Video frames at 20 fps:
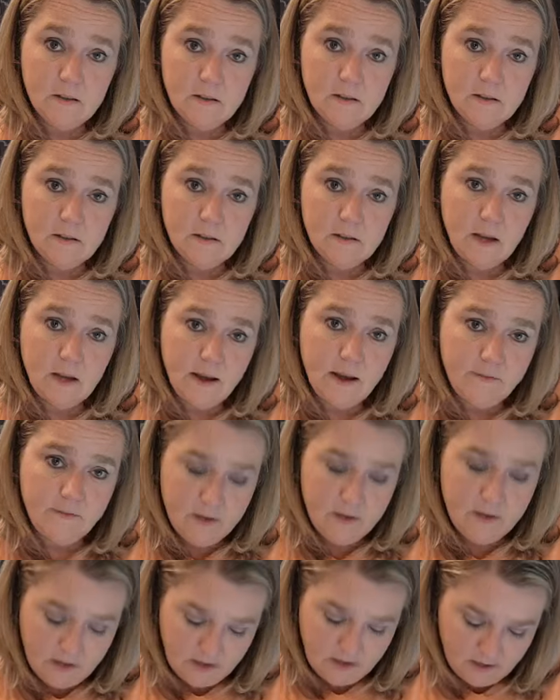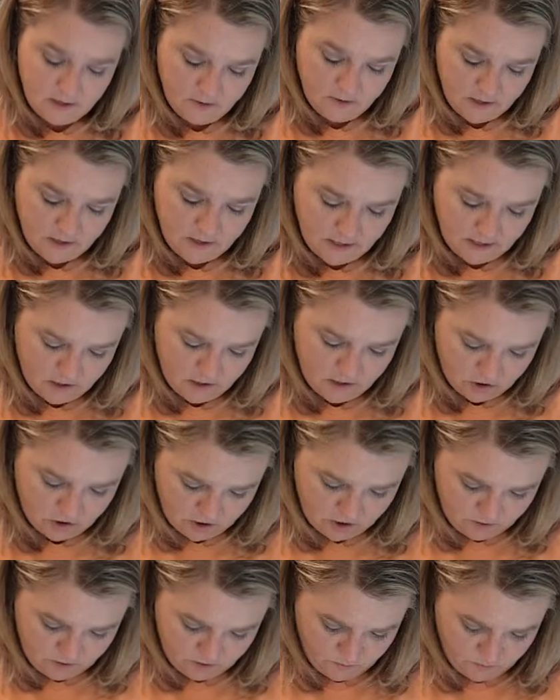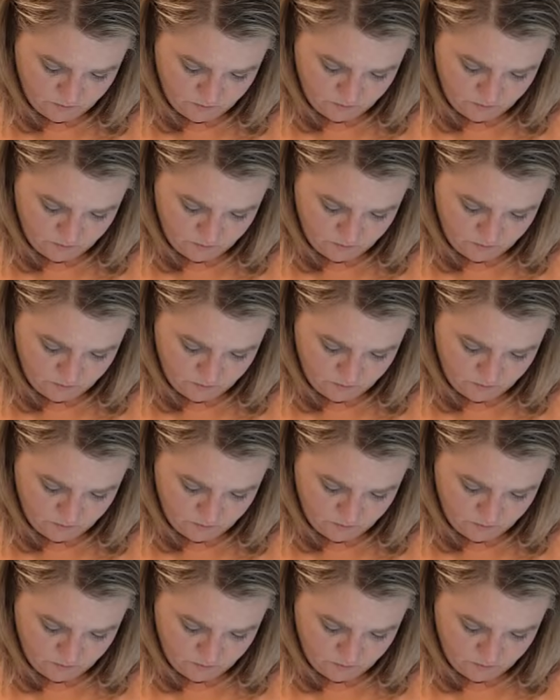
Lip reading: It's having internet issues.